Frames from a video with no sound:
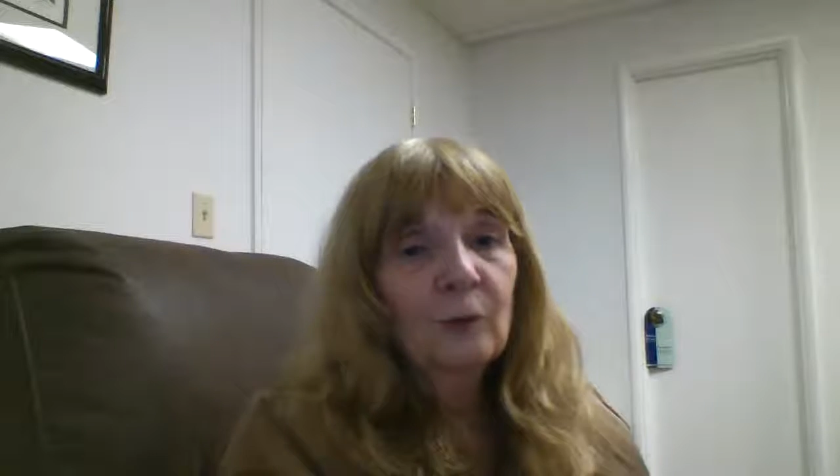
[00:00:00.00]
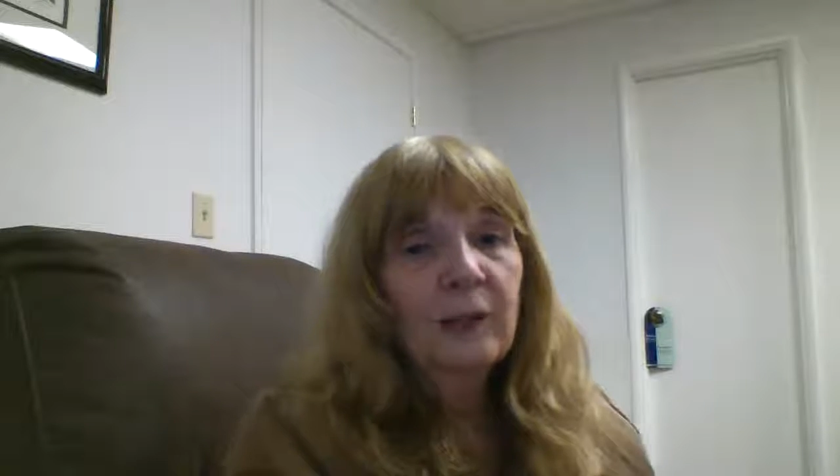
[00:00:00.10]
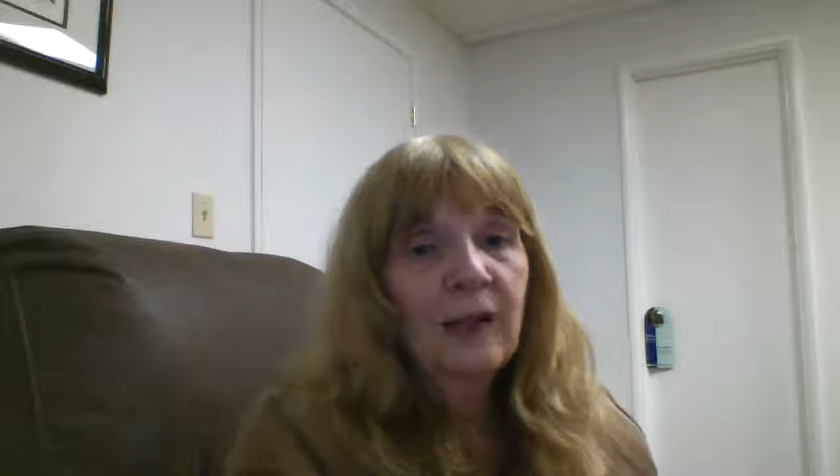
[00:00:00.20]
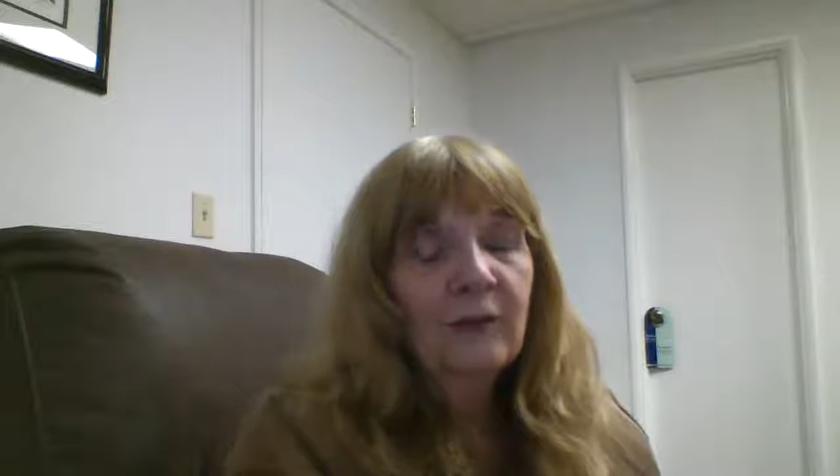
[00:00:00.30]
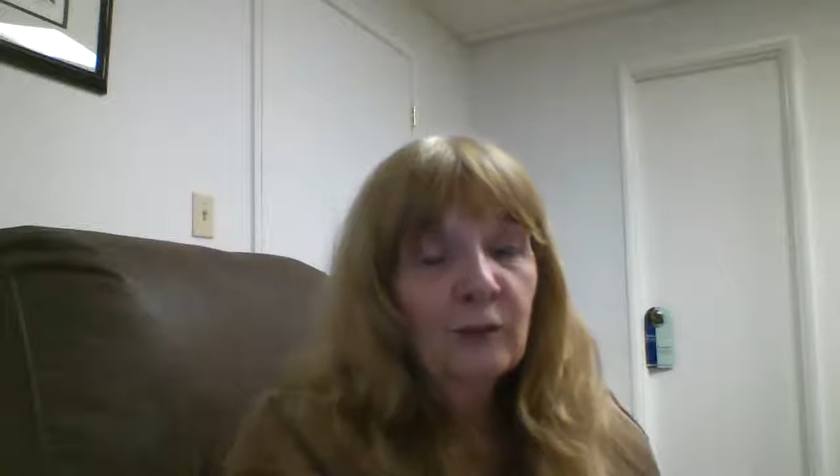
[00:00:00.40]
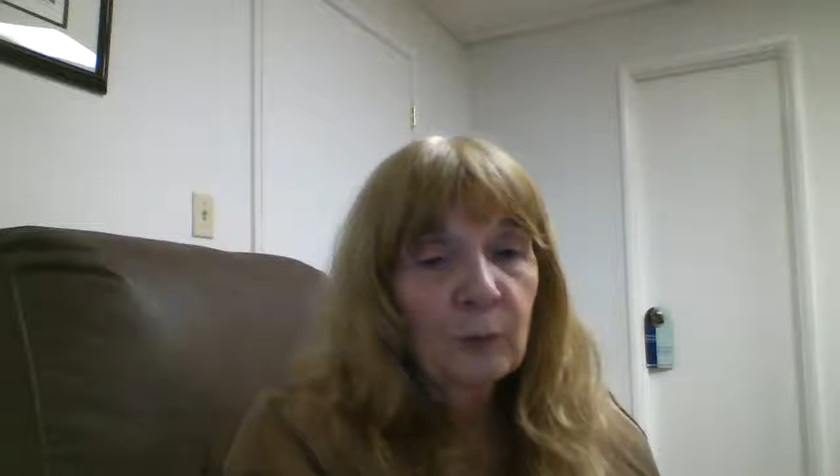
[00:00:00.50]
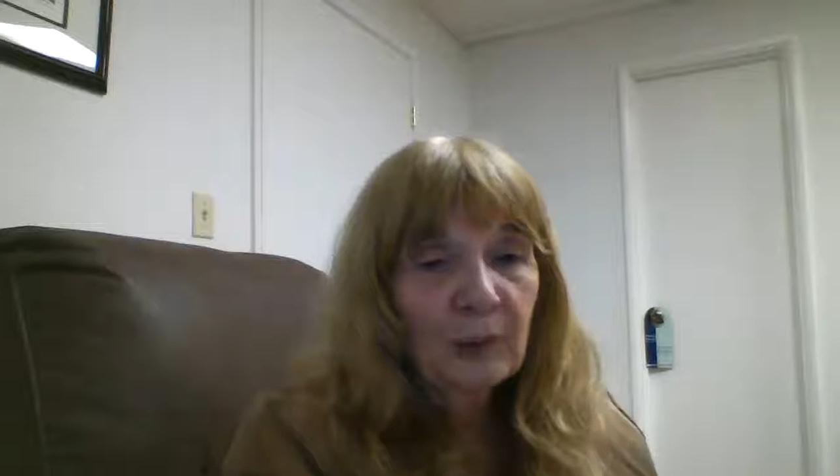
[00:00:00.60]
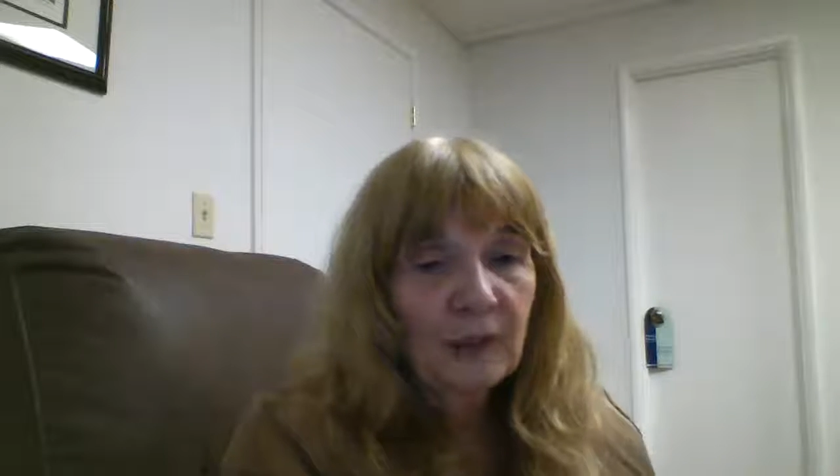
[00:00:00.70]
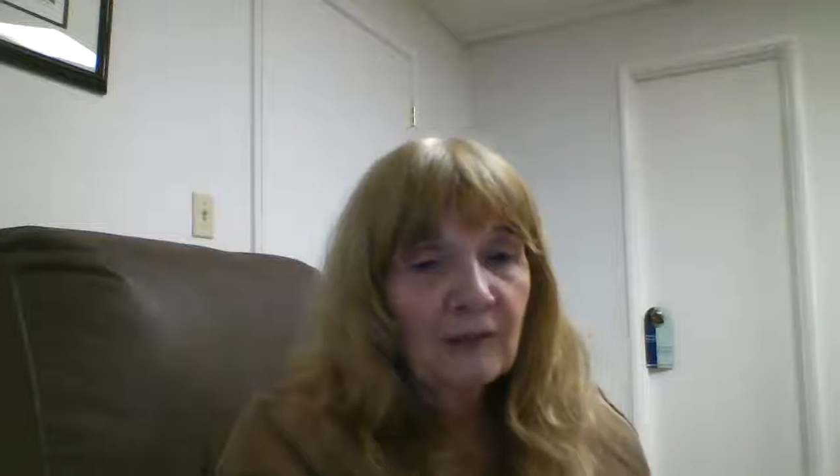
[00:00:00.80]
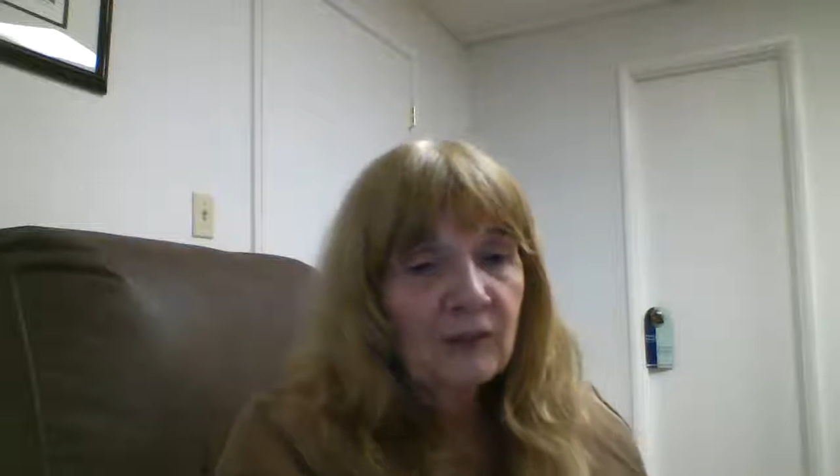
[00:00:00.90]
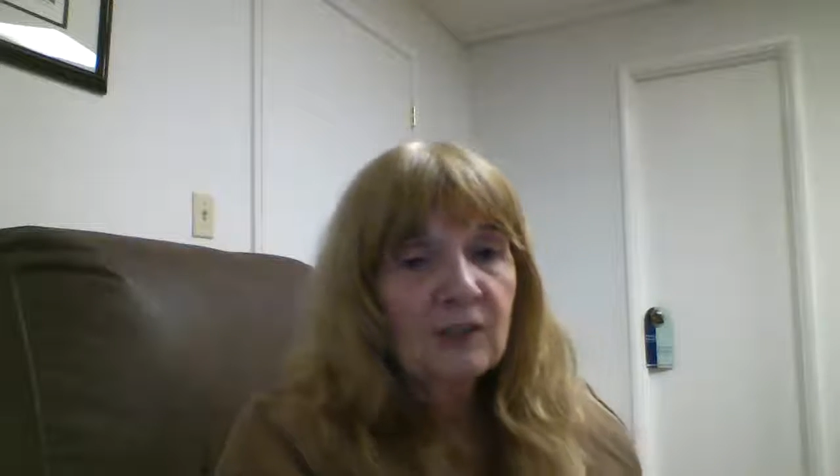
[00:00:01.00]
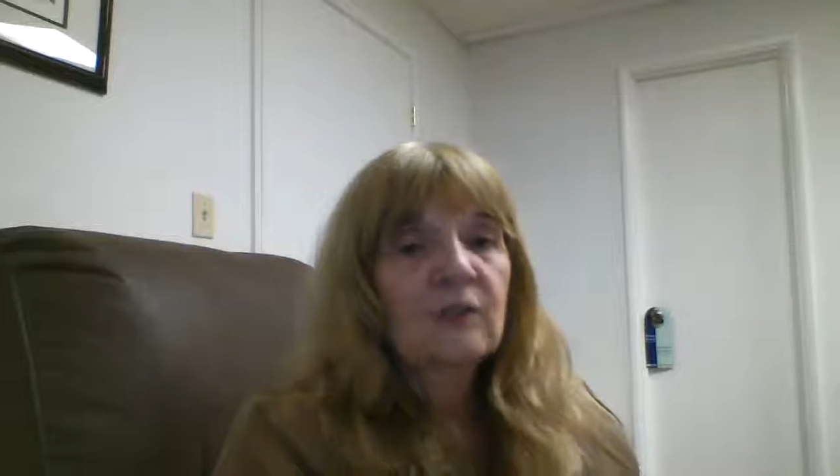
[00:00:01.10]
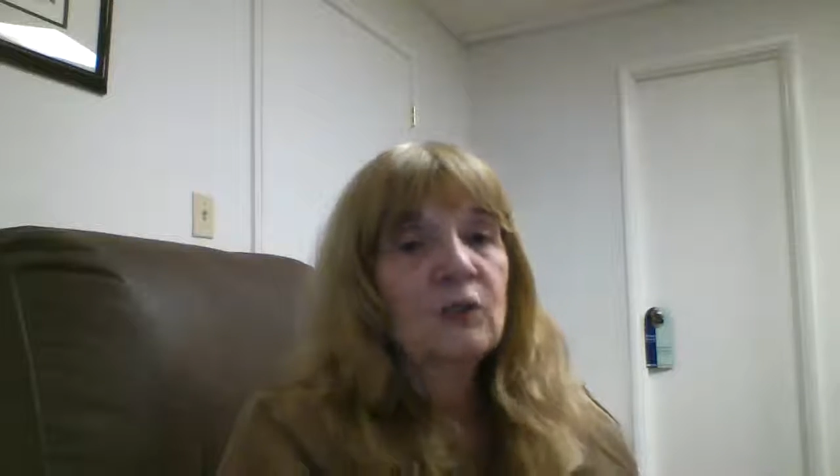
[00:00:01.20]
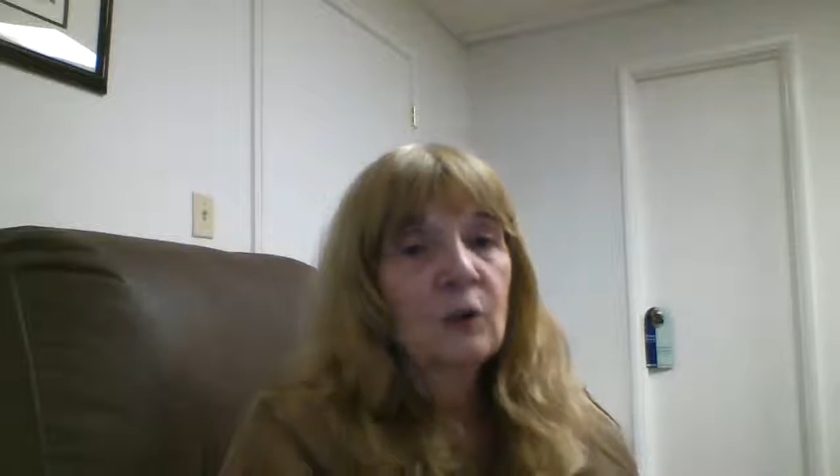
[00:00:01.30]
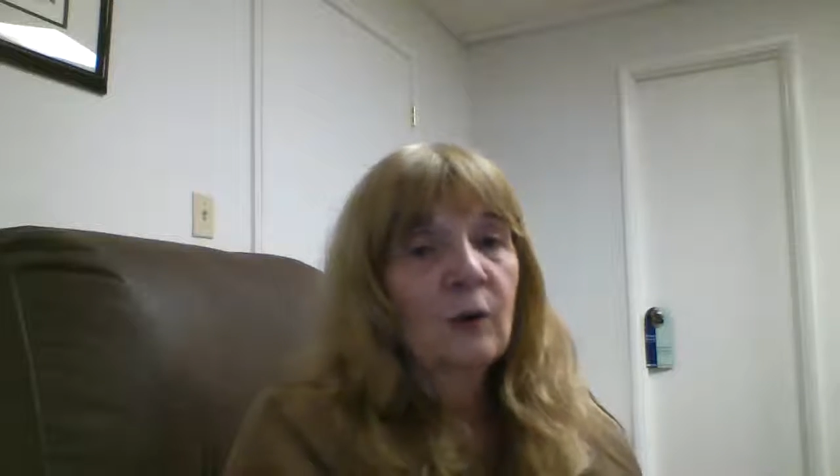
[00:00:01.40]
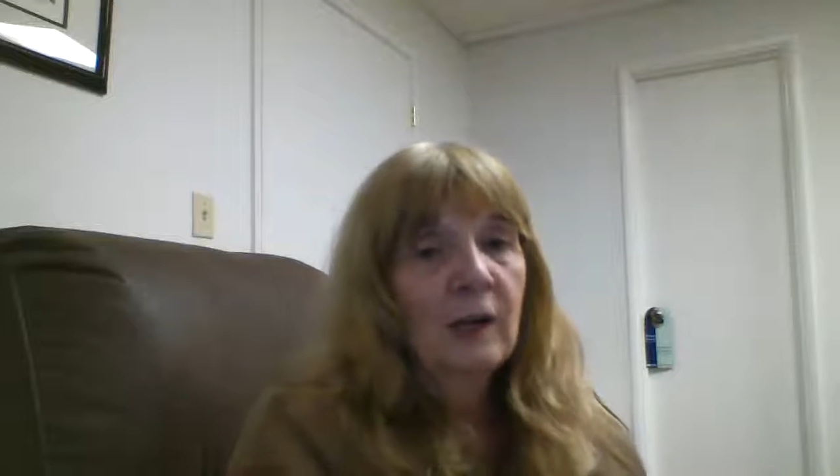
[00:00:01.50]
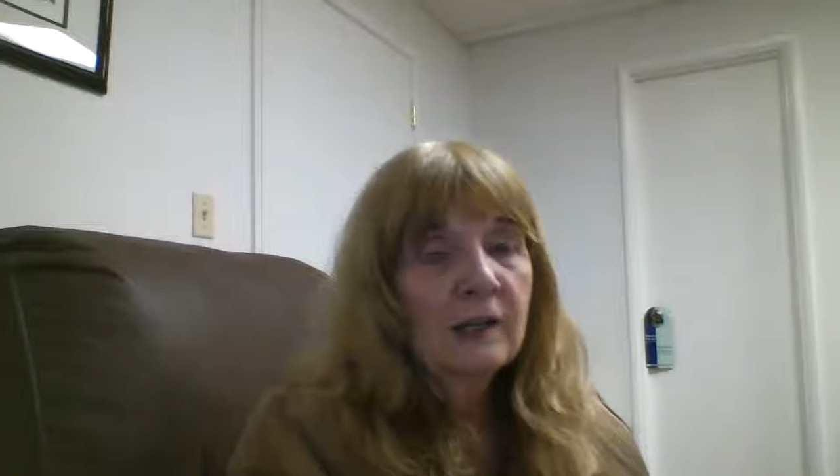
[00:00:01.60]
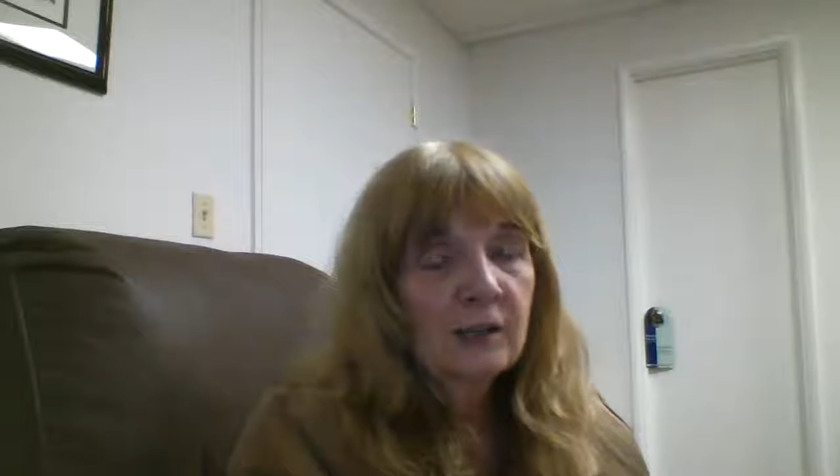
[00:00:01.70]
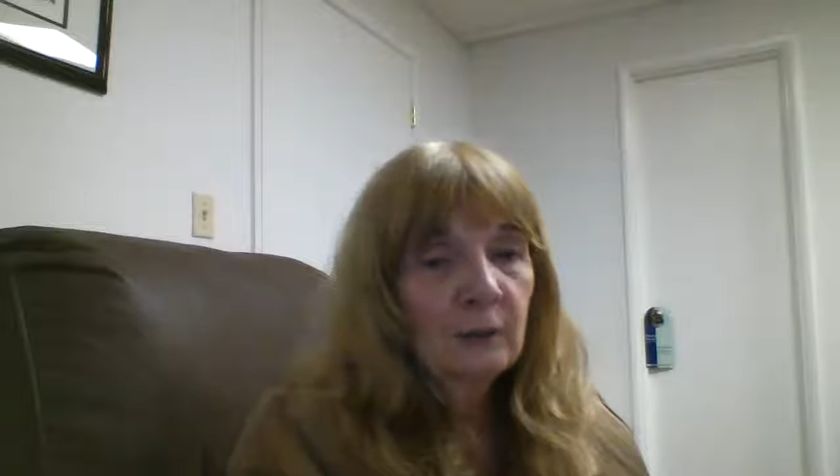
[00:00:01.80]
we have 3 levels of choice.